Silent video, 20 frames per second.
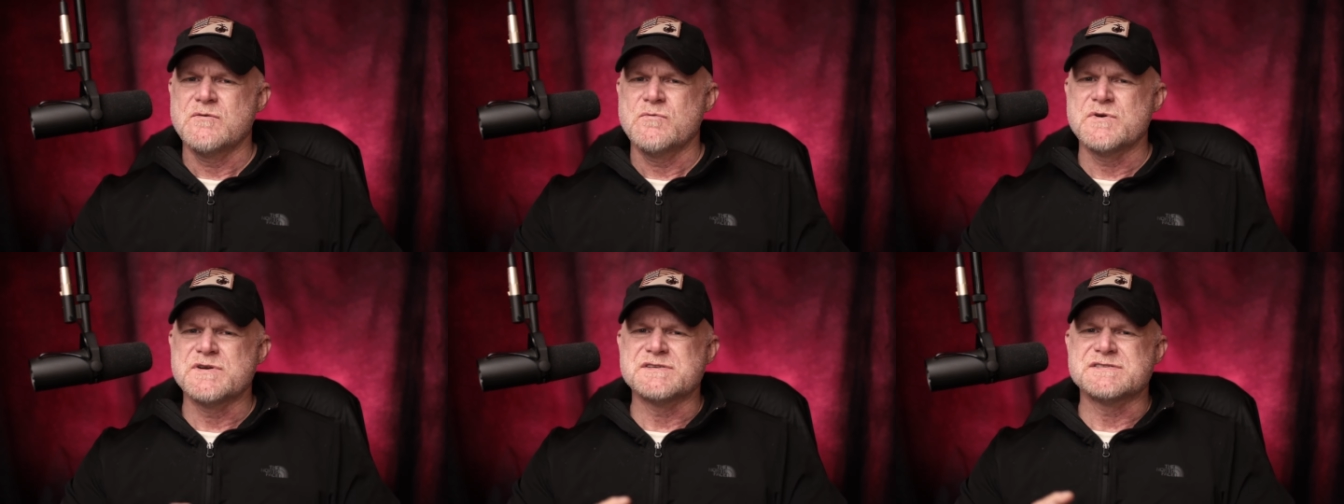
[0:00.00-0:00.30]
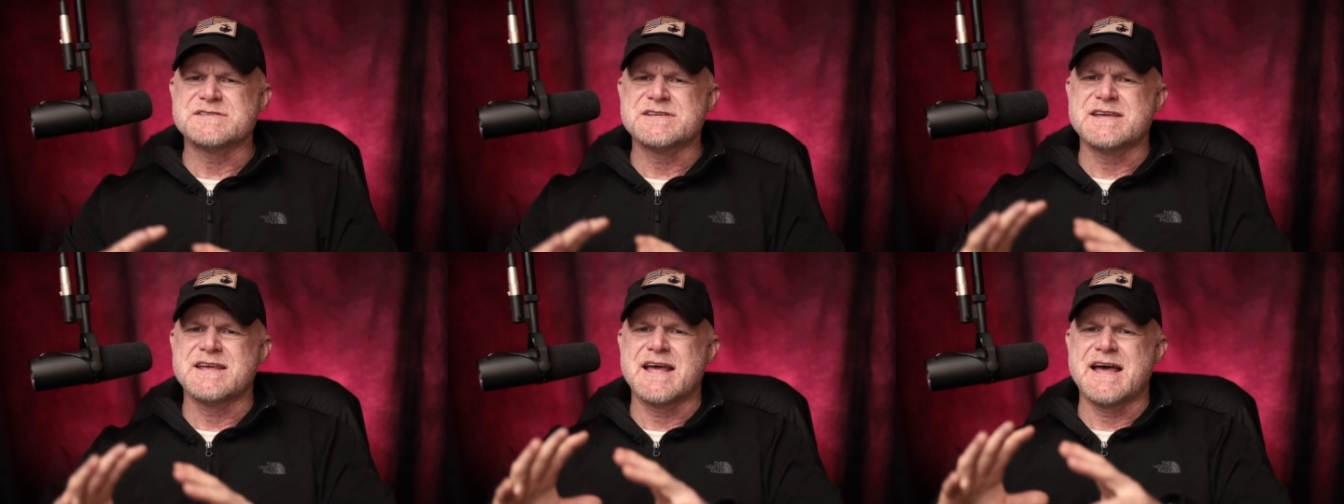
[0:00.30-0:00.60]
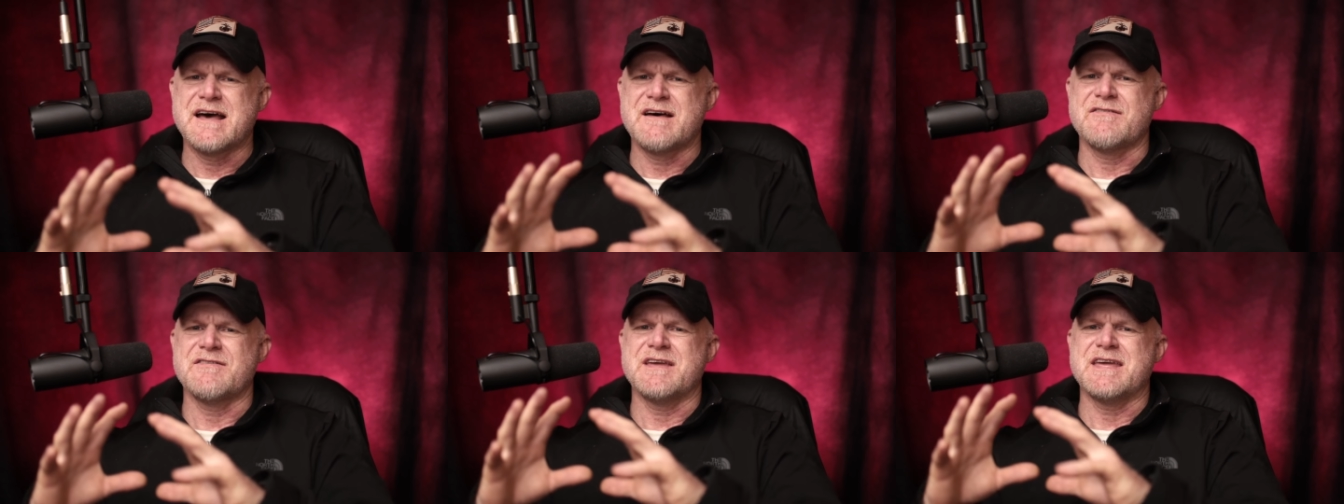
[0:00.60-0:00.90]
We see
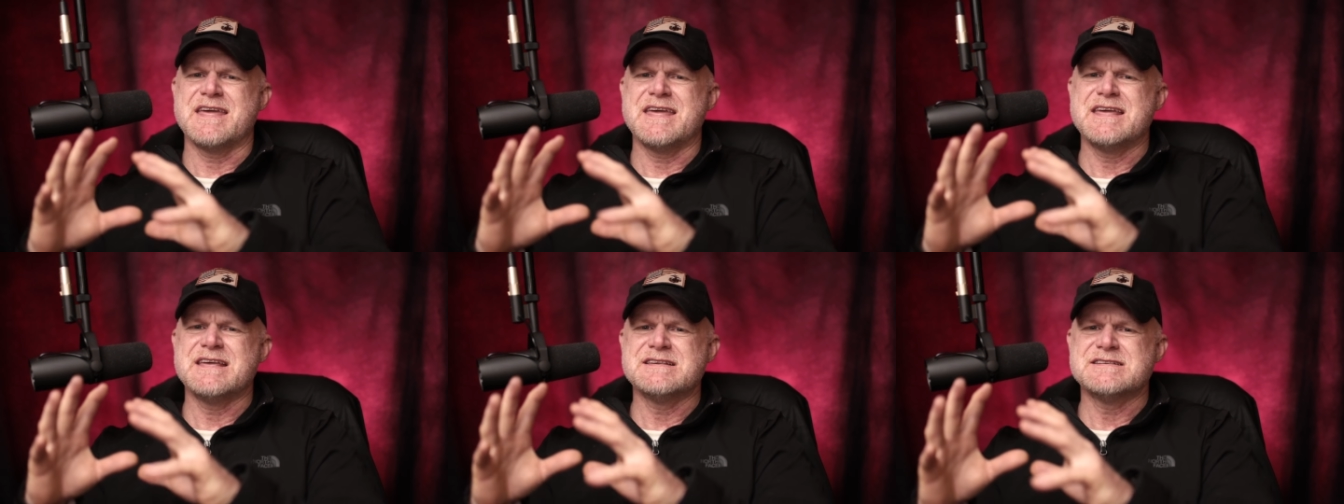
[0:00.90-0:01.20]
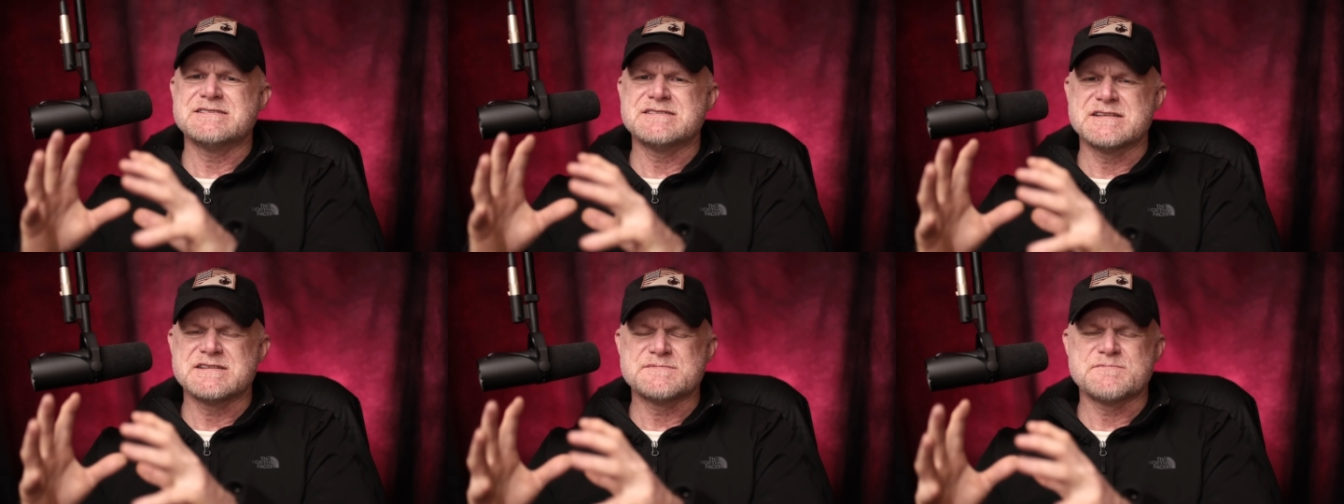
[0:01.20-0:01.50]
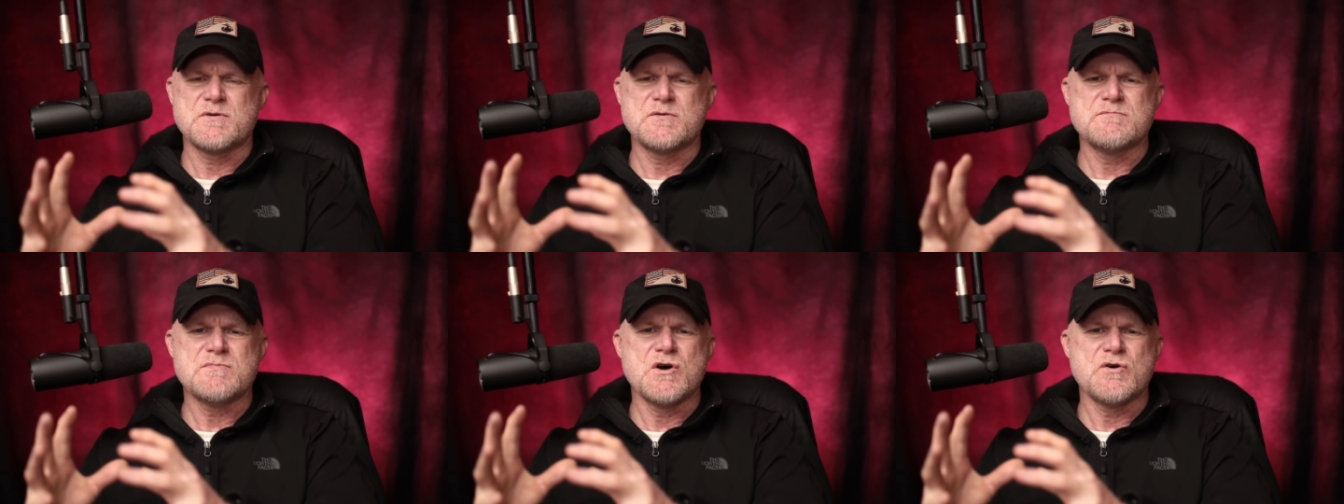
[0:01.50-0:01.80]
how the East is
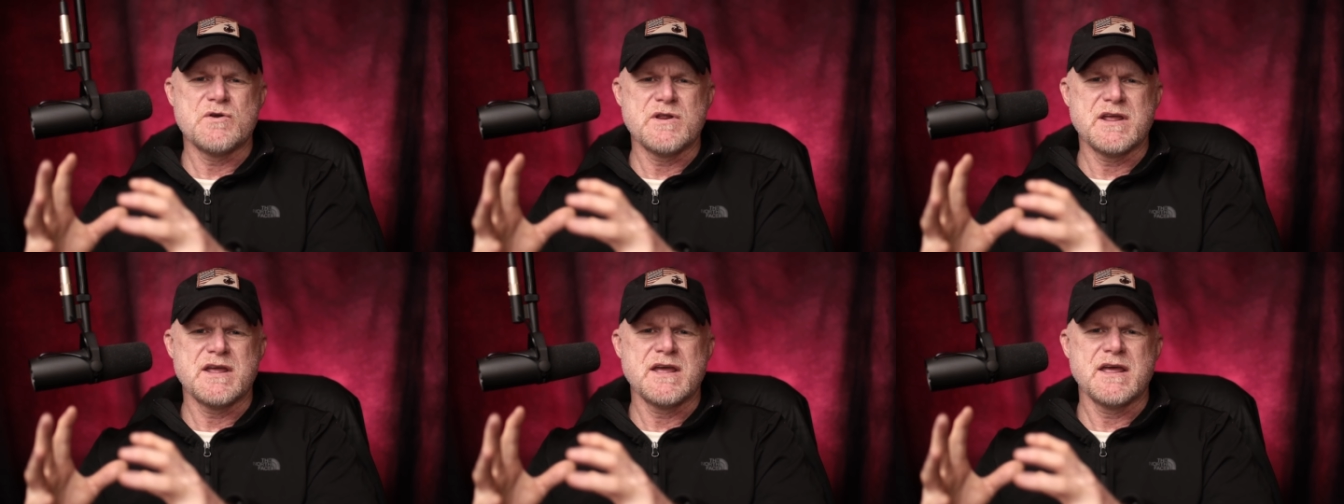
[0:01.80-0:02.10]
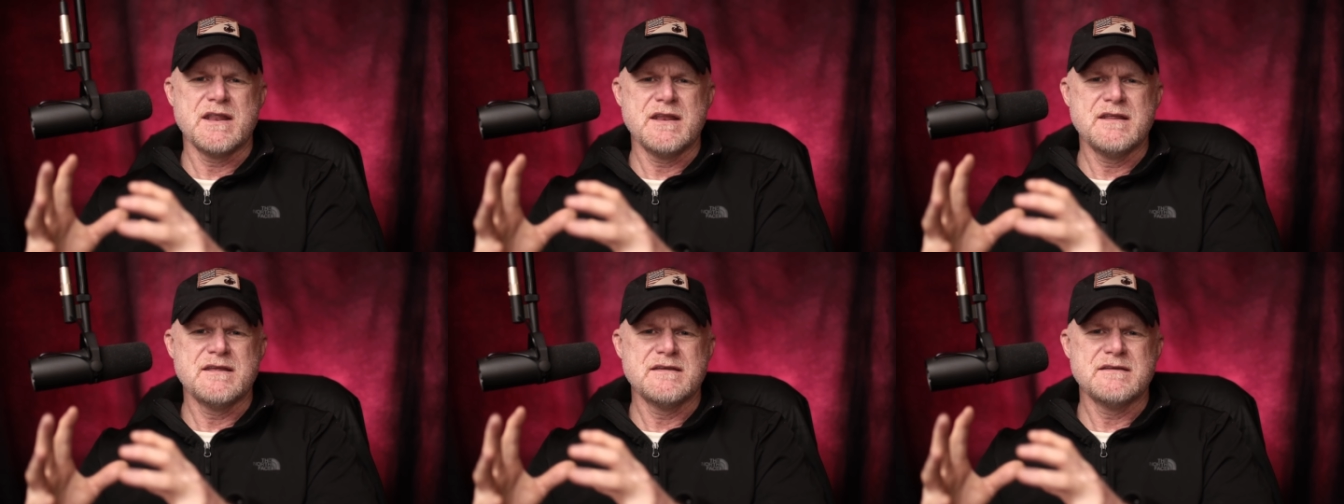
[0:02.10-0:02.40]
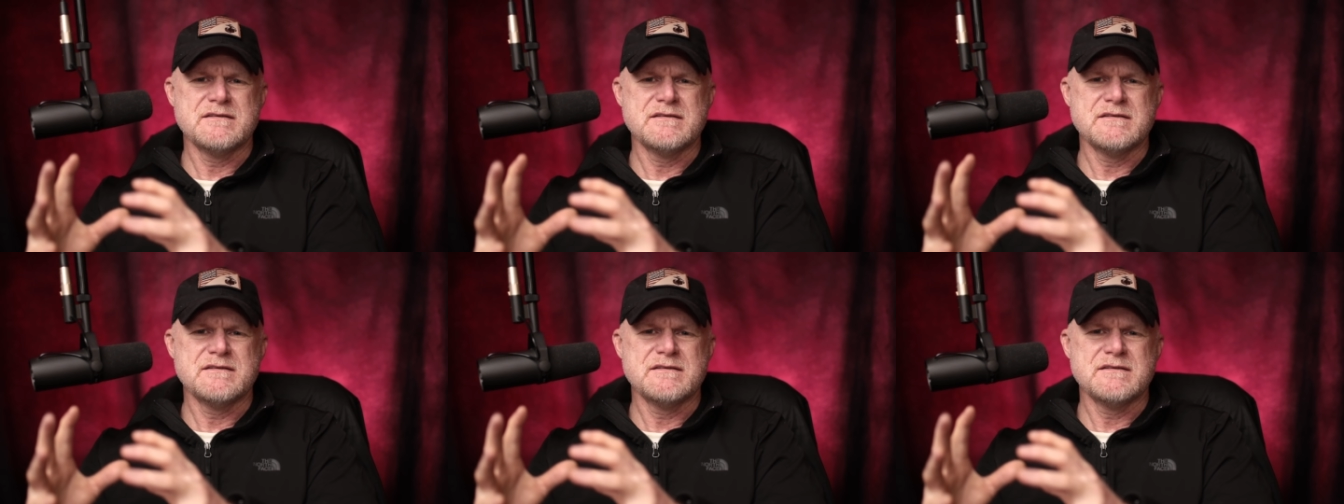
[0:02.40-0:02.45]
promoting it.